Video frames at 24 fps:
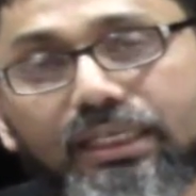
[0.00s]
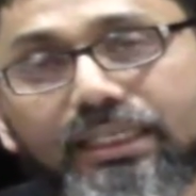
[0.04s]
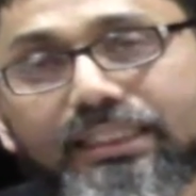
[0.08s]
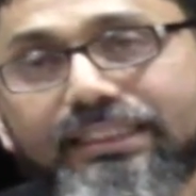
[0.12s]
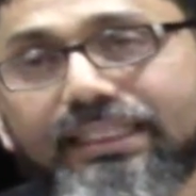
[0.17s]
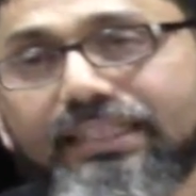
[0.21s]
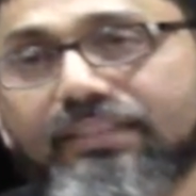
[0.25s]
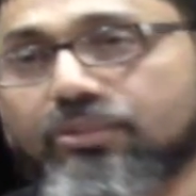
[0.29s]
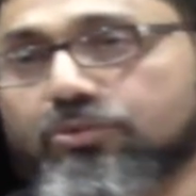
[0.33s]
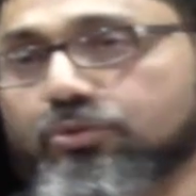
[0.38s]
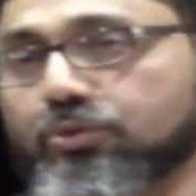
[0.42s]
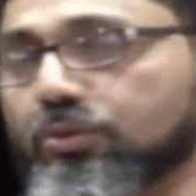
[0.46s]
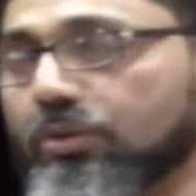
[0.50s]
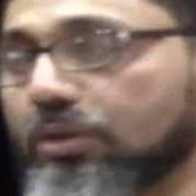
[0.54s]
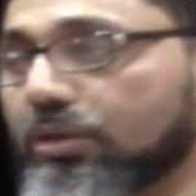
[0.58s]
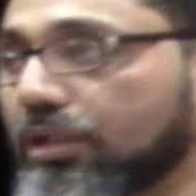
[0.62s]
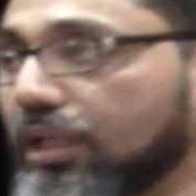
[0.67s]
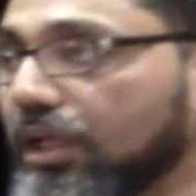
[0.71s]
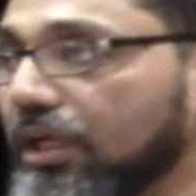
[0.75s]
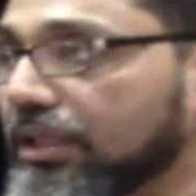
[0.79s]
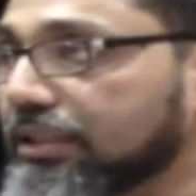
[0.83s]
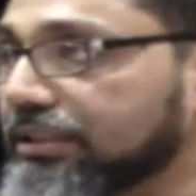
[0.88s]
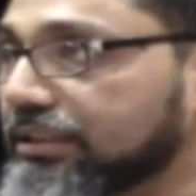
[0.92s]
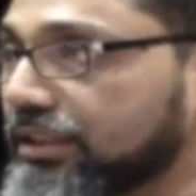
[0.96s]
That
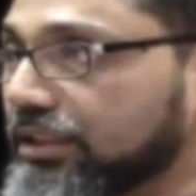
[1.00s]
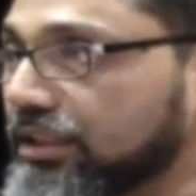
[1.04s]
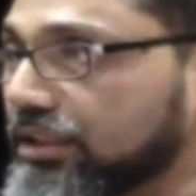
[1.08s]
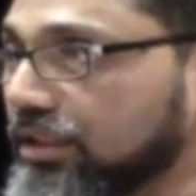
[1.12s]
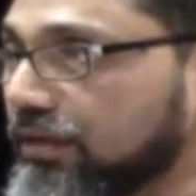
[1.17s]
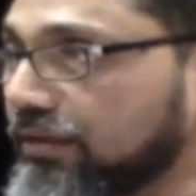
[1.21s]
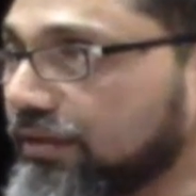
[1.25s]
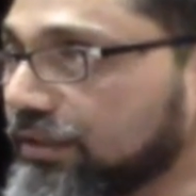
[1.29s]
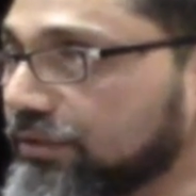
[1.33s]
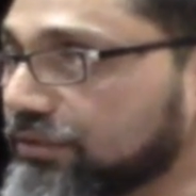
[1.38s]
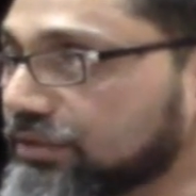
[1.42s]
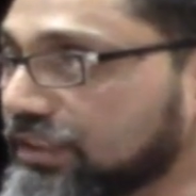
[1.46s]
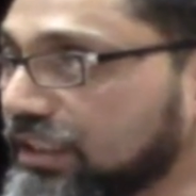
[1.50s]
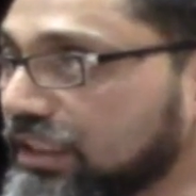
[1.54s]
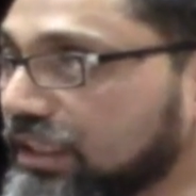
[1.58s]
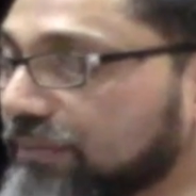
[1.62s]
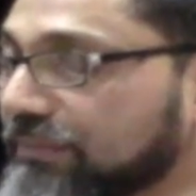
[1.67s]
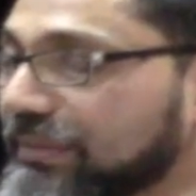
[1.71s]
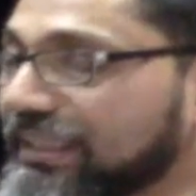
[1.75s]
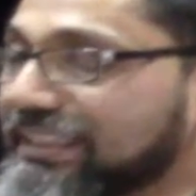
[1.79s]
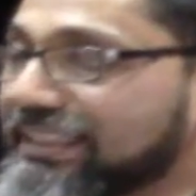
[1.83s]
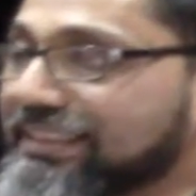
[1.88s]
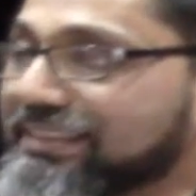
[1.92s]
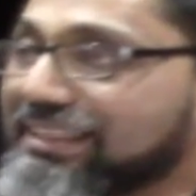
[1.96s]

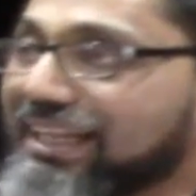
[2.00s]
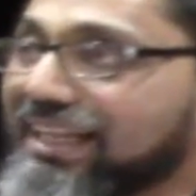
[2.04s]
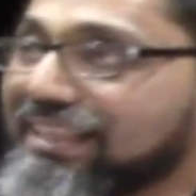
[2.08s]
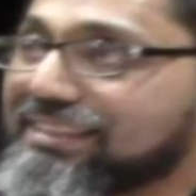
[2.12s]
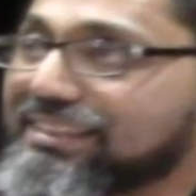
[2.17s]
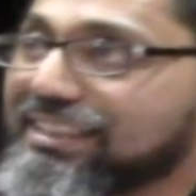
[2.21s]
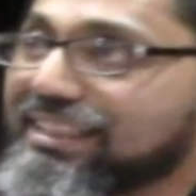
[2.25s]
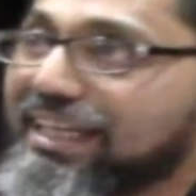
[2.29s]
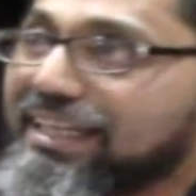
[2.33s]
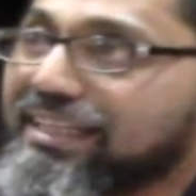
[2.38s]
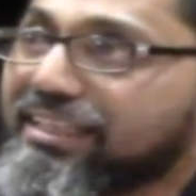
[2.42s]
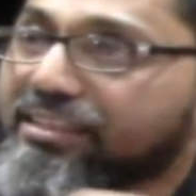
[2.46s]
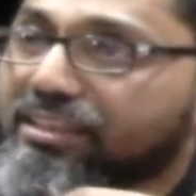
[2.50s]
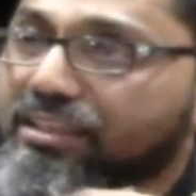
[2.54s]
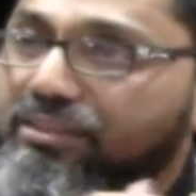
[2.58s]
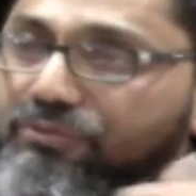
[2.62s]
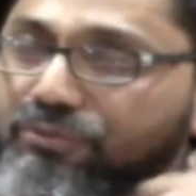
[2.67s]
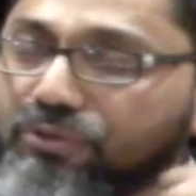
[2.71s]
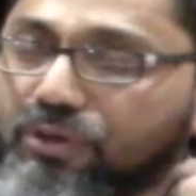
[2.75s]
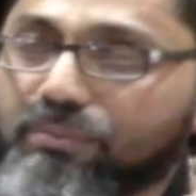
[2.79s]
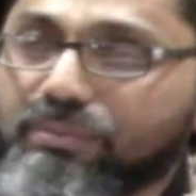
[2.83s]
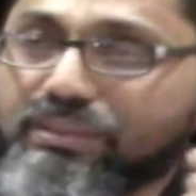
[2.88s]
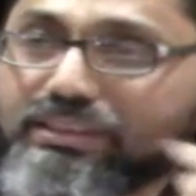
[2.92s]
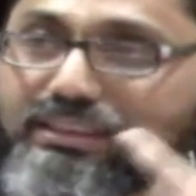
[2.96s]
Rasulullah he does not say anything
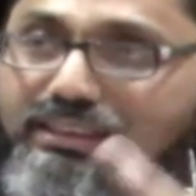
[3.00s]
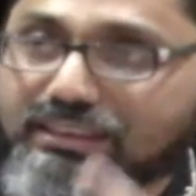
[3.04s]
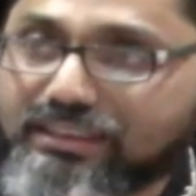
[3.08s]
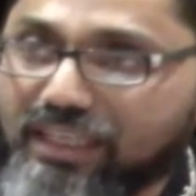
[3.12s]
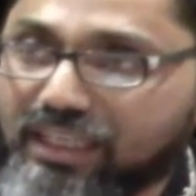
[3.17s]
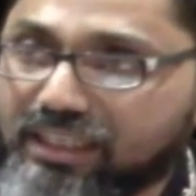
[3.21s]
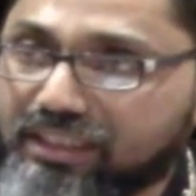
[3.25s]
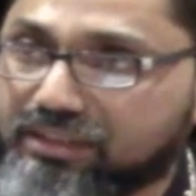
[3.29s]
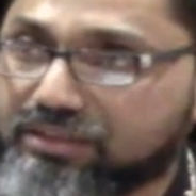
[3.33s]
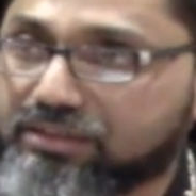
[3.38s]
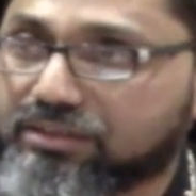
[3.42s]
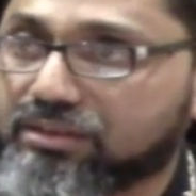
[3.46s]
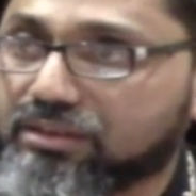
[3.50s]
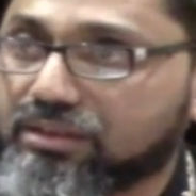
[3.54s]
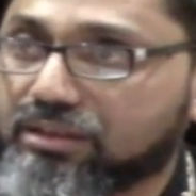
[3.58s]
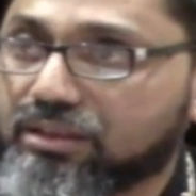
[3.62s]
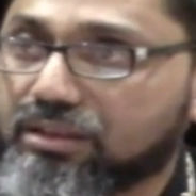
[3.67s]
from his desires.